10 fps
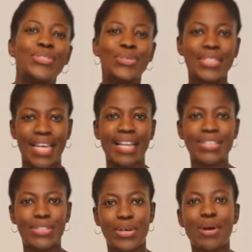to
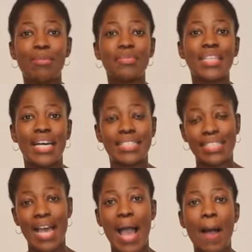tell Tom
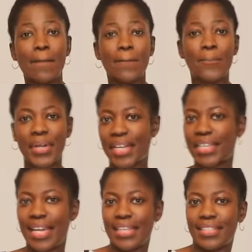that I'm
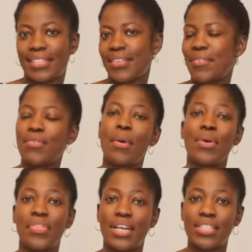pregnant for
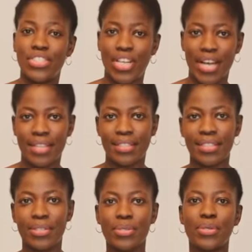our third child,
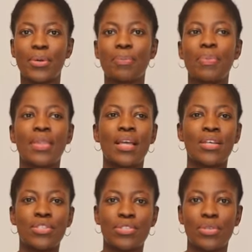you know.
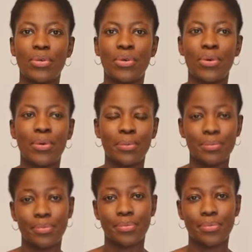So